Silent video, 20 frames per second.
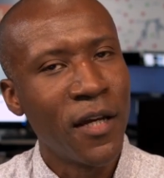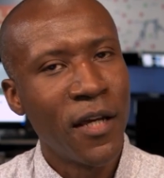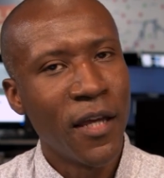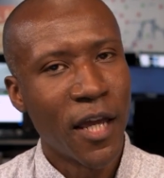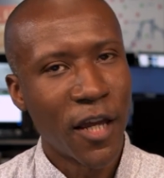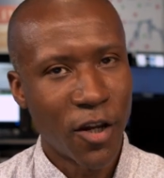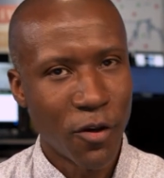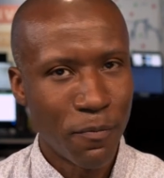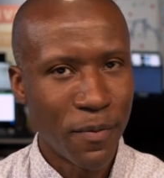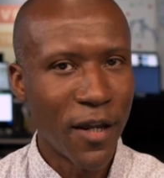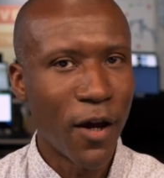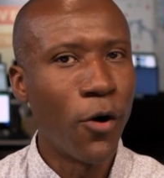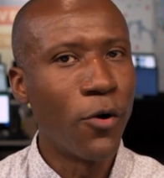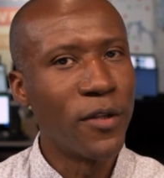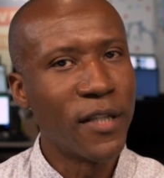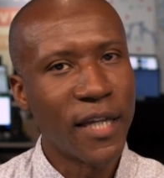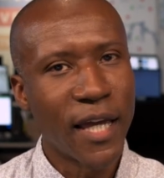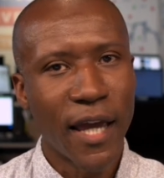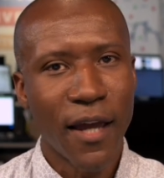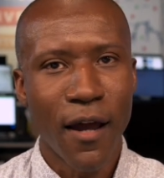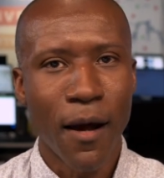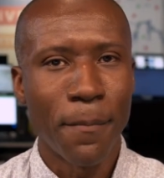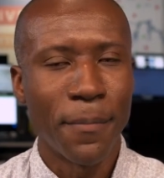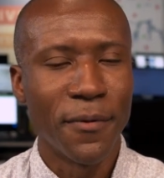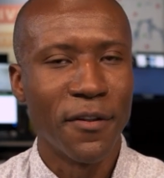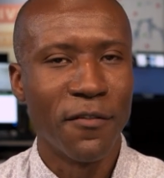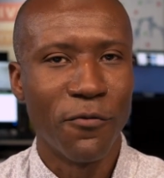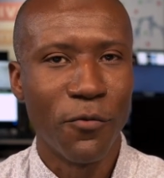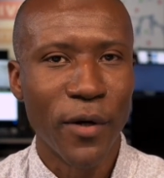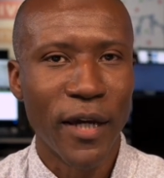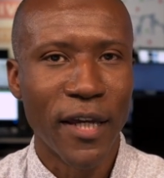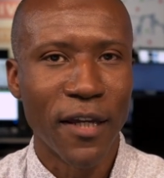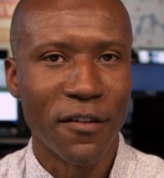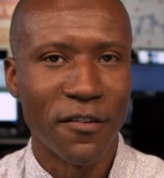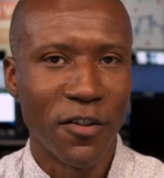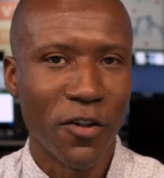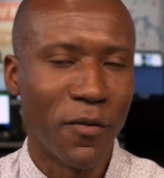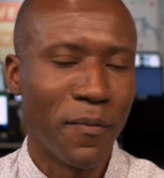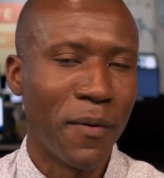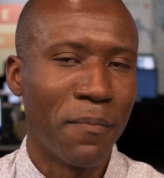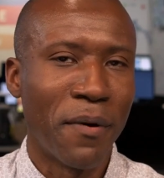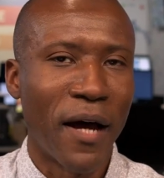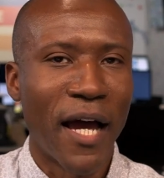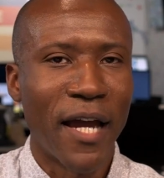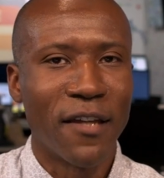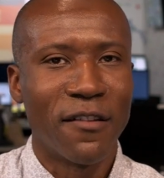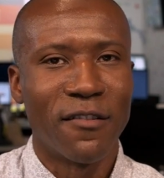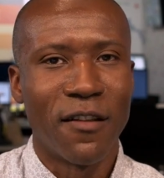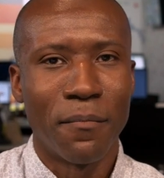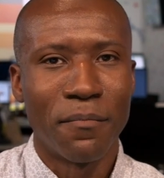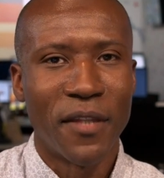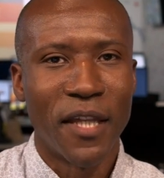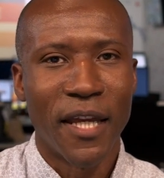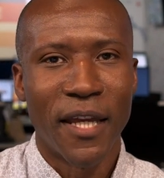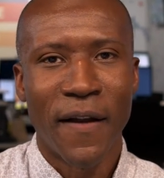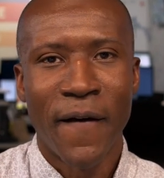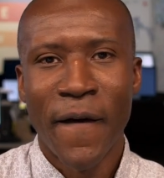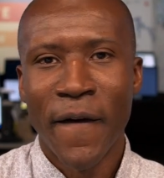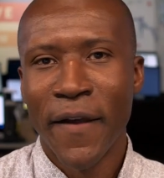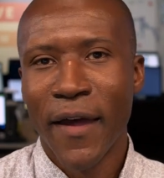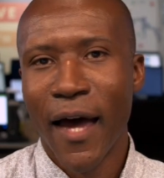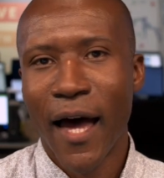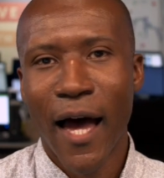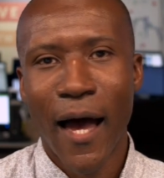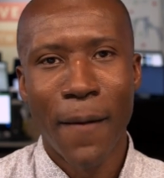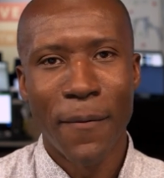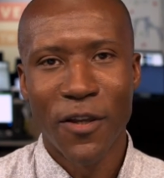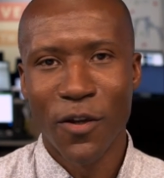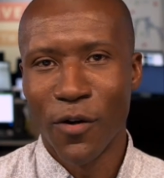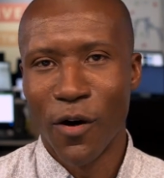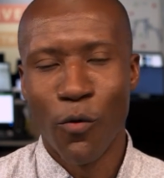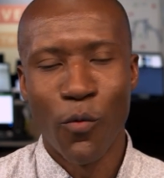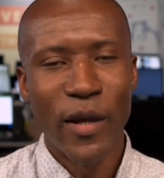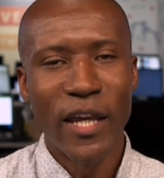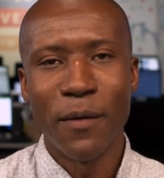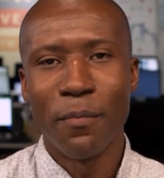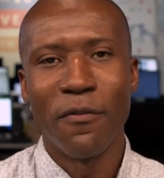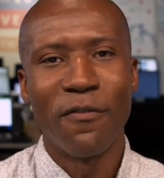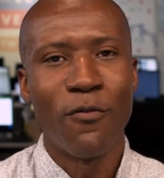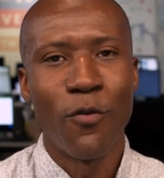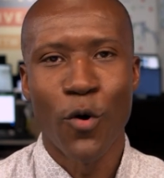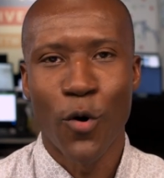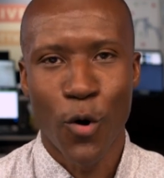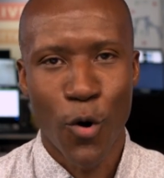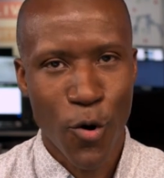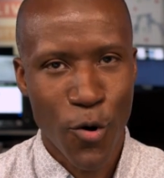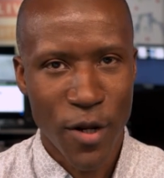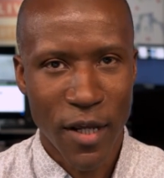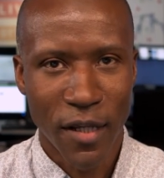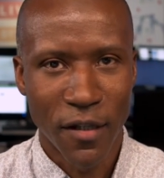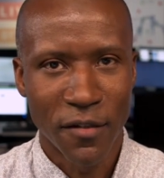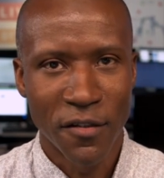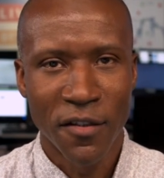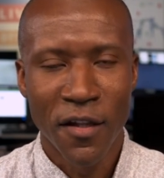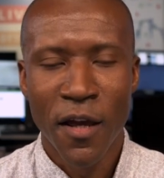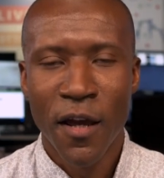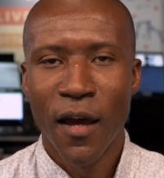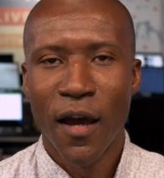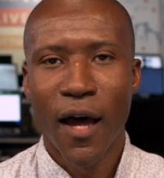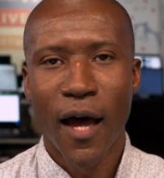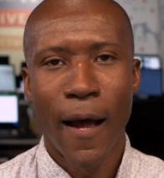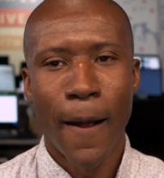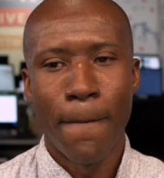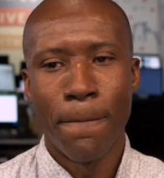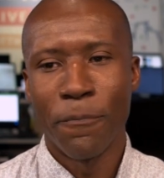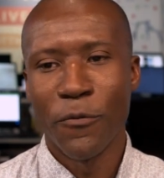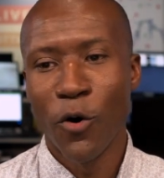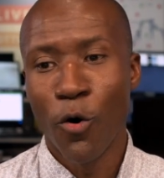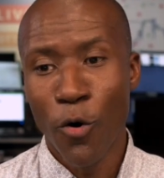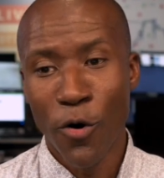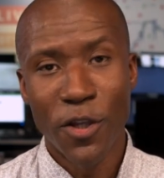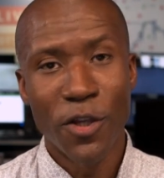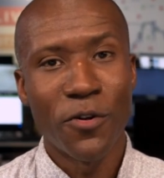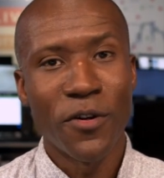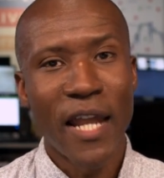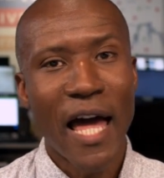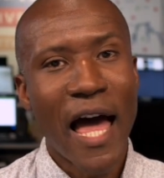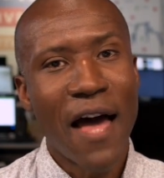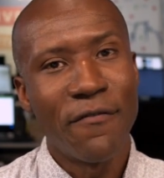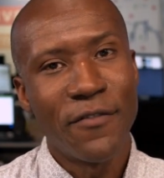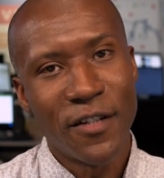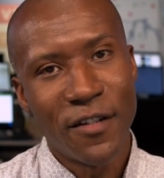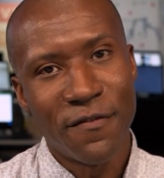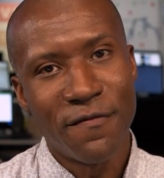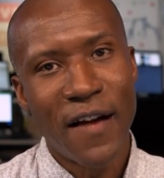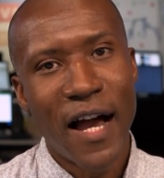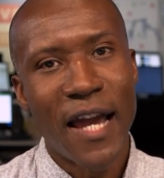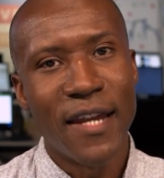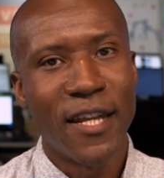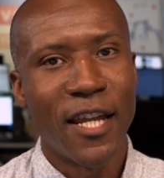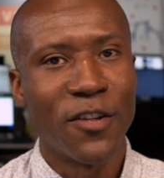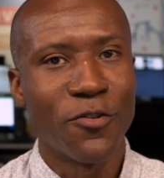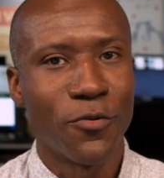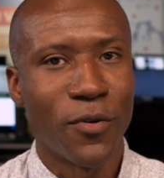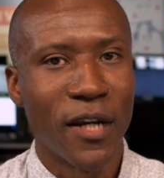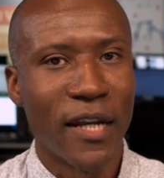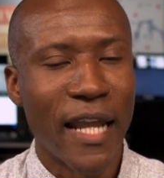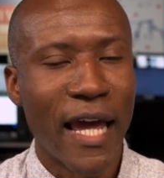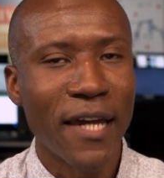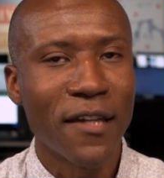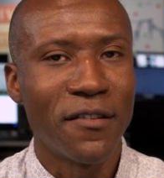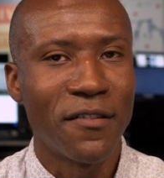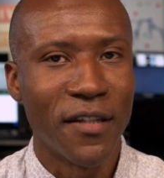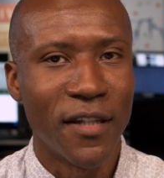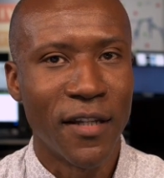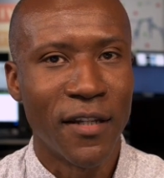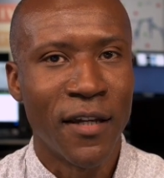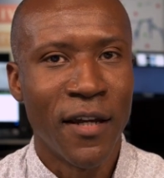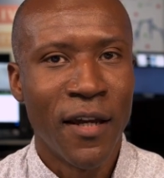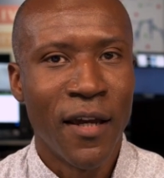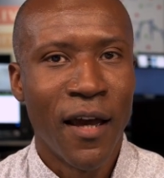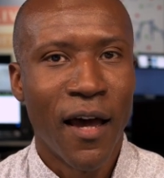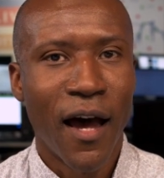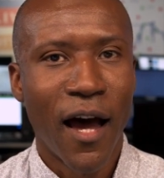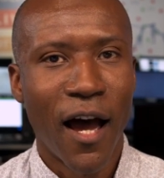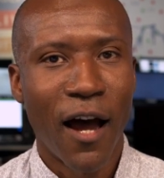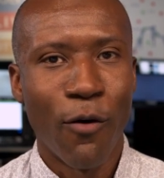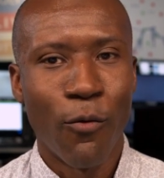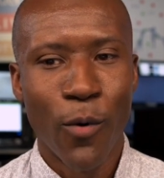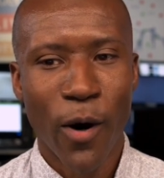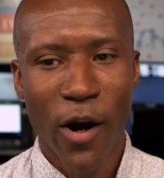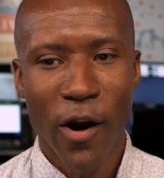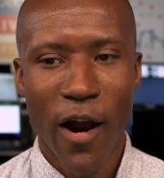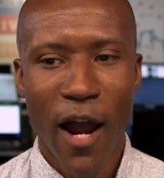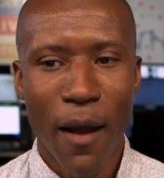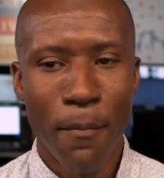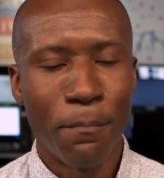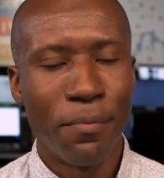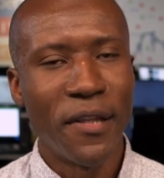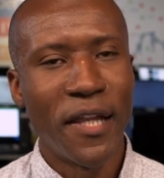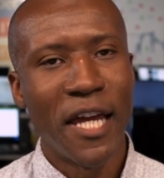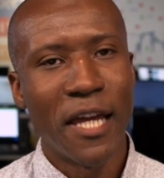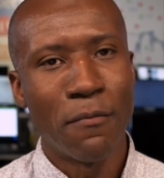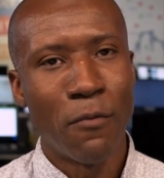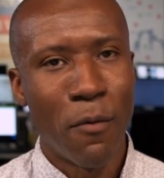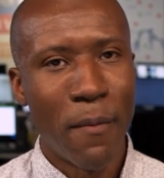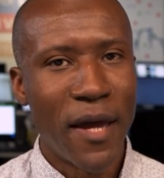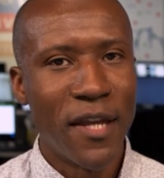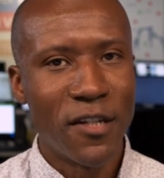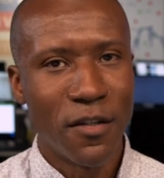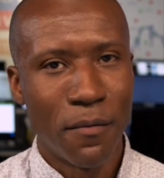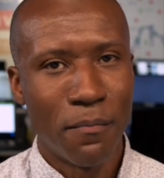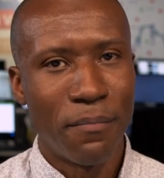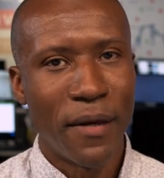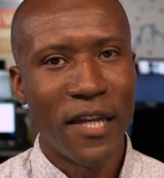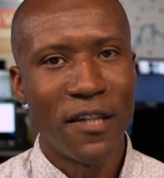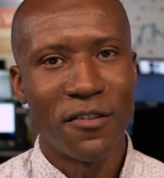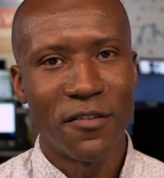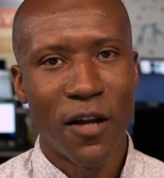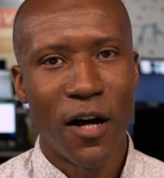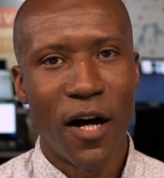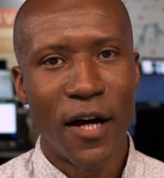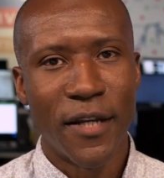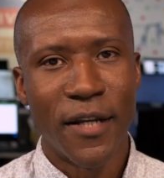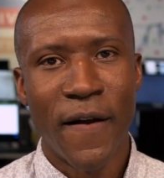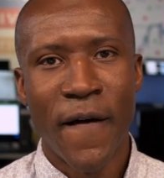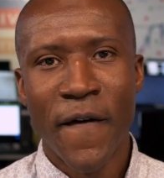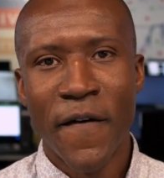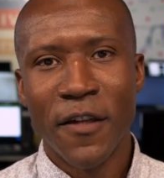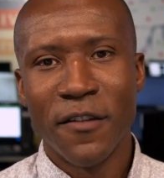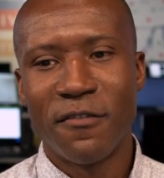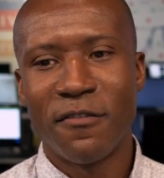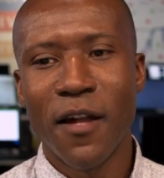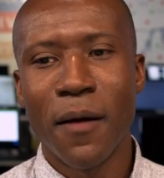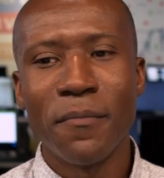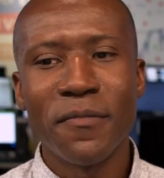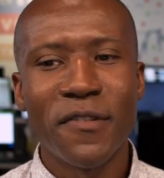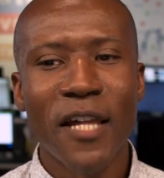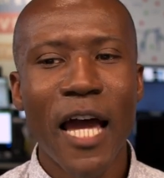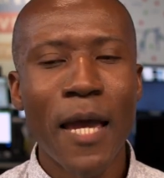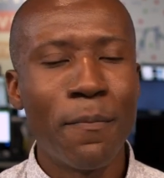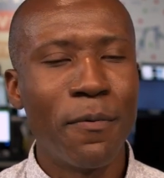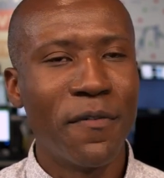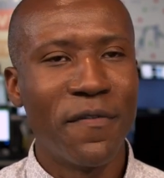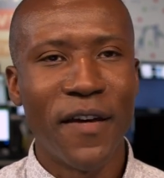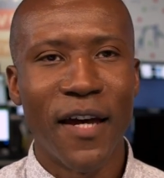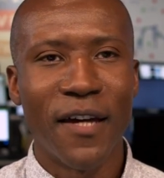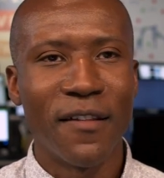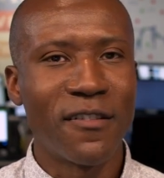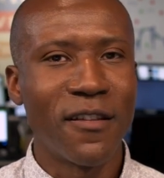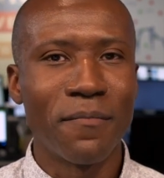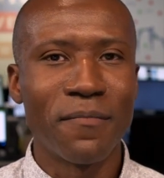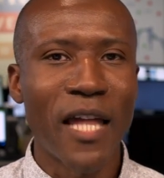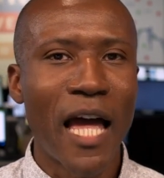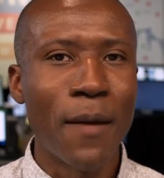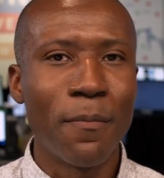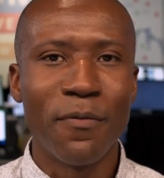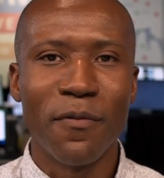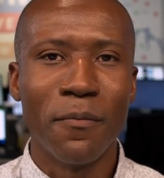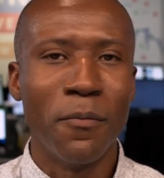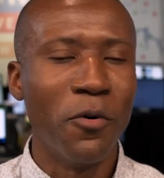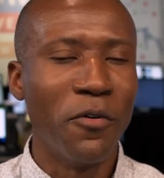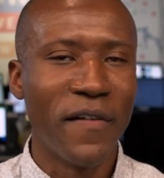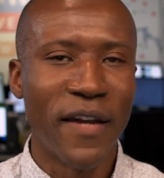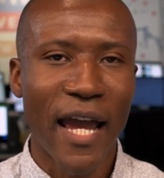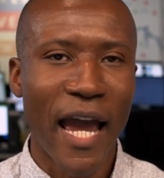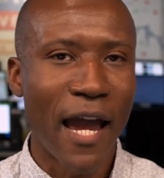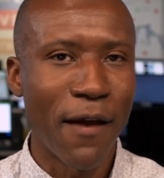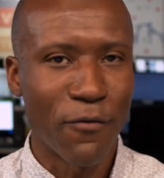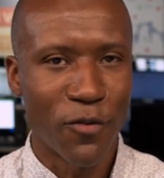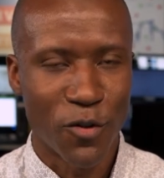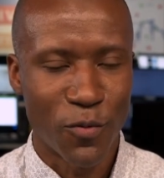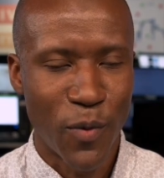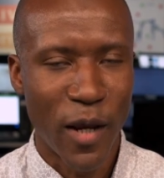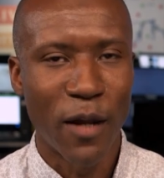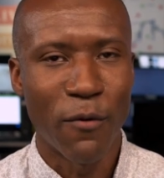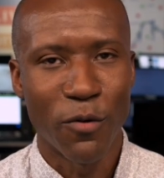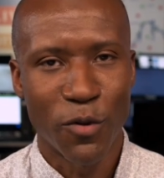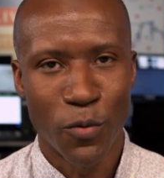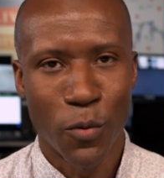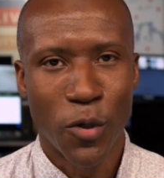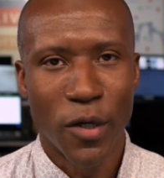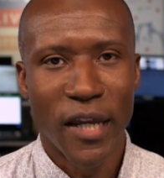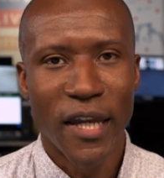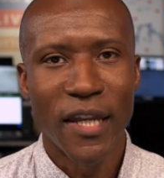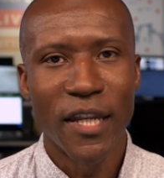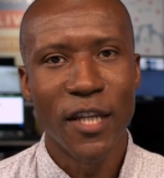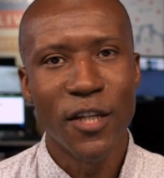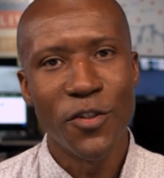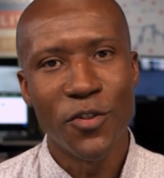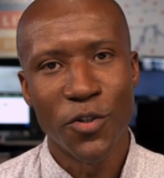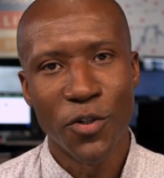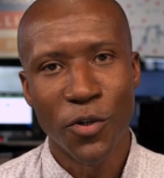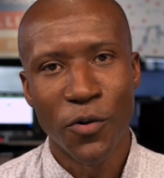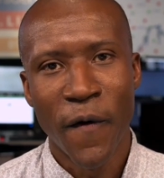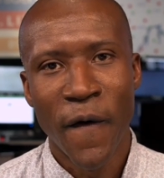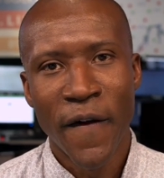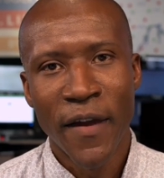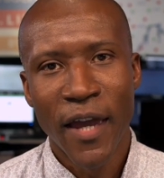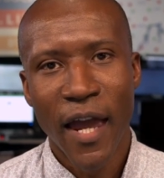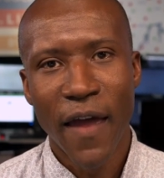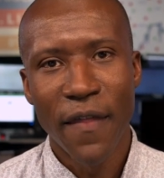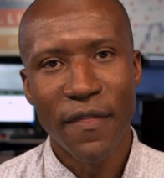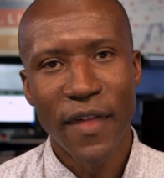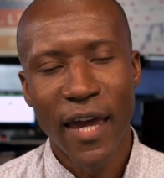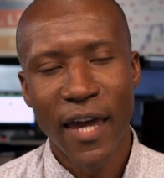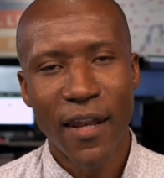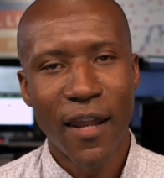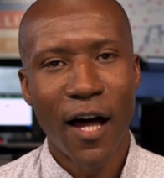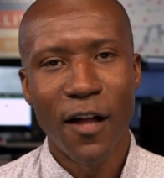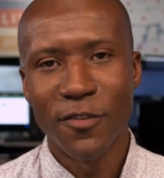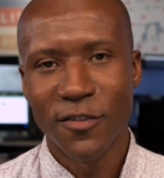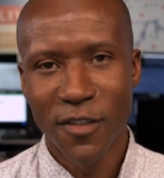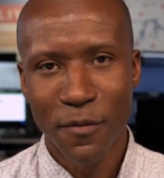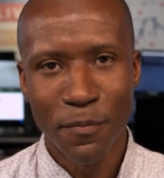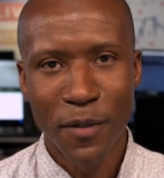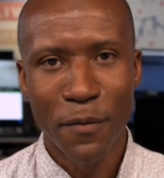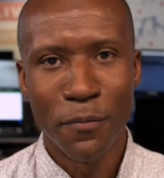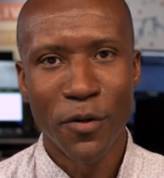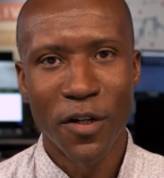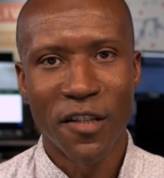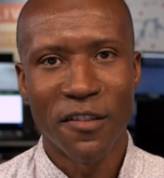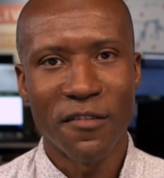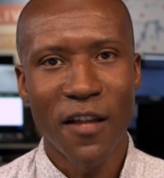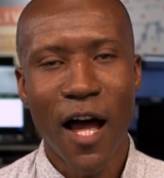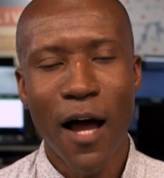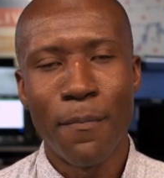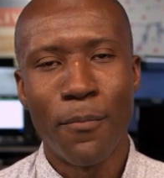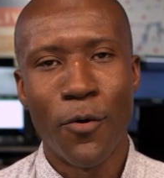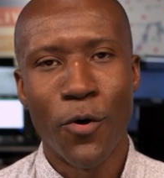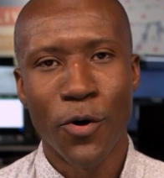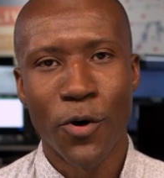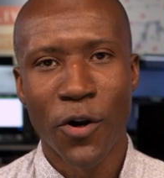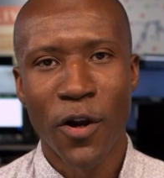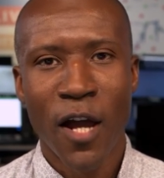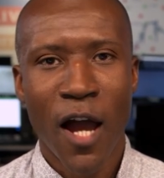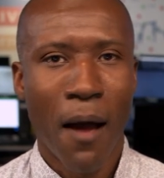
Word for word: It could be holding a couple of weeks. You could be buying something, uh, you know, a week before earnings, um, or you could have a defined entry and exit uh, where I'm playing momentum based on some type of a, some type of a moving average break, which we'll get into, and then I'll simply put a stop order.